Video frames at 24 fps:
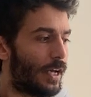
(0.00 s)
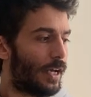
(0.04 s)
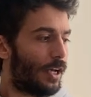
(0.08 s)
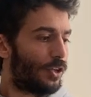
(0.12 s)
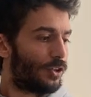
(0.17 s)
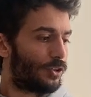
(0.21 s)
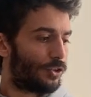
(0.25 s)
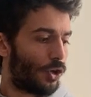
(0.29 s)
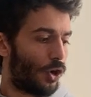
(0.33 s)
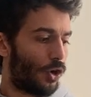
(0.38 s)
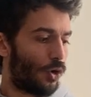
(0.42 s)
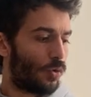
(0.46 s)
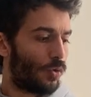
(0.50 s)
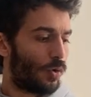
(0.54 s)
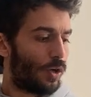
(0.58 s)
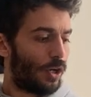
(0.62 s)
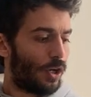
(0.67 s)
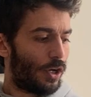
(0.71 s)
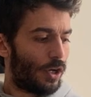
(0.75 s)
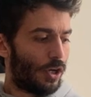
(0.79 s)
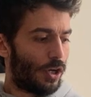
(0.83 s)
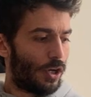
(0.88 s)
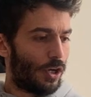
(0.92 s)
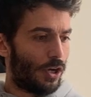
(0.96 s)
So
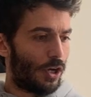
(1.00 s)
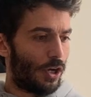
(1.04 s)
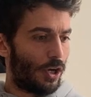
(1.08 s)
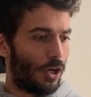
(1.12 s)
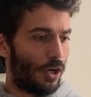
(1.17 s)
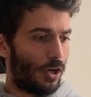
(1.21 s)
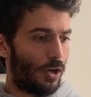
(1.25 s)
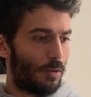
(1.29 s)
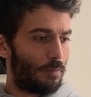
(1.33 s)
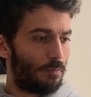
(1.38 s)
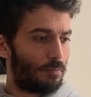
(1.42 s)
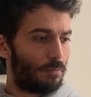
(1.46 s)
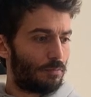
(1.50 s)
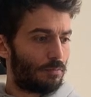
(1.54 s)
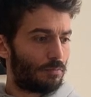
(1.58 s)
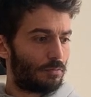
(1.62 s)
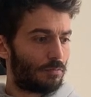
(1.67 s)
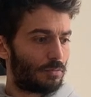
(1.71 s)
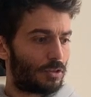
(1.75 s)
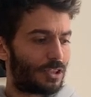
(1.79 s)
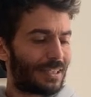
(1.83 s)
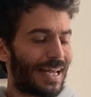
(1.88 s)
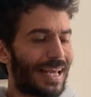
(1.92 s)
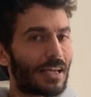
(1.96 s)
um,
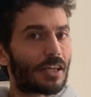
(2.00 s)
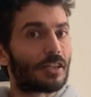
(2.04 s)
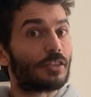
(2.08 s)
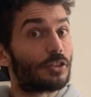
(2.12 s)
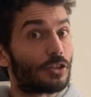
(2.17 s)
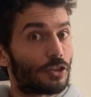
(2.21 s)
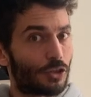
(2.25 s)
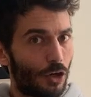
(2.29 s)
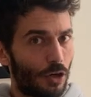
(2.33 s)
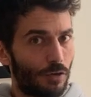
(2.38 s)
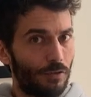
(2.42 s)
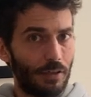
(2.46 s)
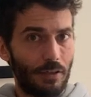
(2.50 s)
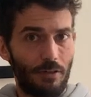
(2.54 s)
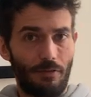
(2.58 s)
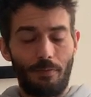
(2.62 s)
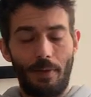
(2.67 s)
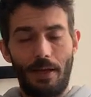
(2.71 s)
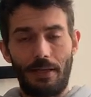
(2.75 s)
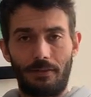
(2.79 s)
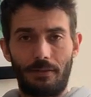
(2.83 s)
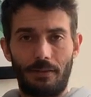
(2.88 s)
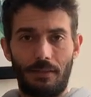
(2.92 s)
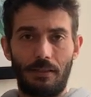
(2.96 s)
stay conservative,
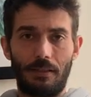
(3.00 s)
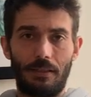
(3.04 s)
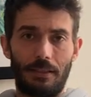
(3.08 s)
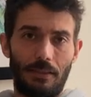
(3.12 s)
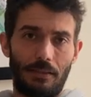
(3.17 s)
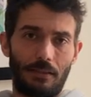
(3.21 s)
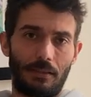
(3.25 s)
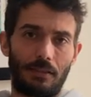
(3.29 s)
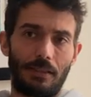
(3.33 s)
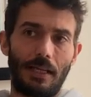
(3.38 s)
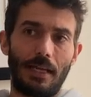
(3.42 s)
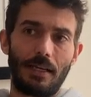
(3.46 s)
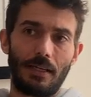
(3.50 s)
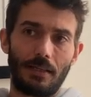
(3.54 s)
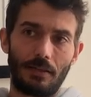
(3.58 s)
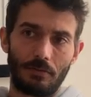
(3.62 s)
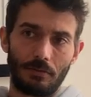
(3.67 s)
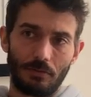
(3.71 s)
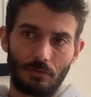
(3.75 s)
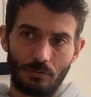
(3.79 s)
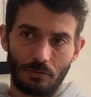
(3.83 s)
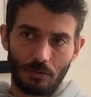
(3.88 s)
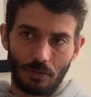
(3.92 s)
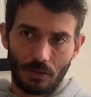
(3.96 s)
basically.
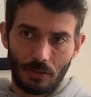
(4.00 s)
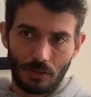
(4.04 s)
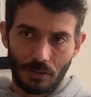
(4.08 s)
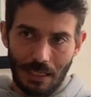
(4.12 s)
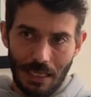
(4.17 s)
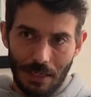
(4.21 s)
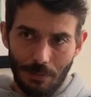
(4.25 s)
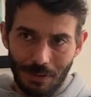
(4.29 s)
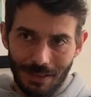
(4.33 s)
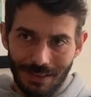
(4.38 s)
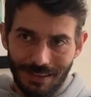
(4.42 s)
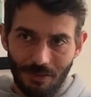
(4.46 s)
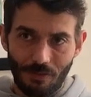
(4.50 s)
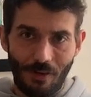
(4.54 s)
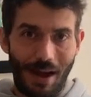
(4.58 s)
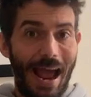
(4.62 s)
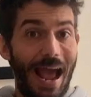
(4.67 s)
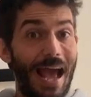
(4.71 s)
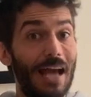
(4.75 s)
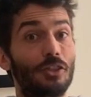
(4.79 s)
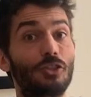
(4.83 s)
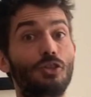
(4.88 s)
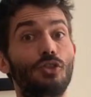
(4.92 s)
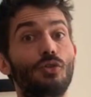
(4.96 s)
Stay, keep it
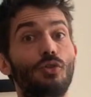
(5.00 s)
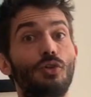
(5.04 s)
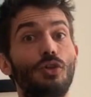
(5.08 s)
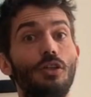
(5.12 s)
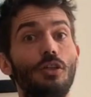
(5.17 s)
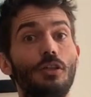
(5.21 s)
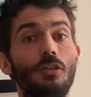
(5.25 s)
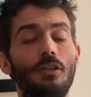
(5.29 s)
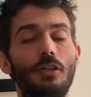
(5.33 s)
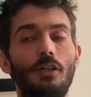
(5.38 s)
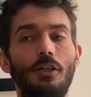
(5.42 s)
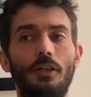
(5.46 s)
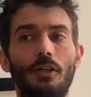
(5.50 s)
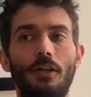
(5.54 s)
gradual.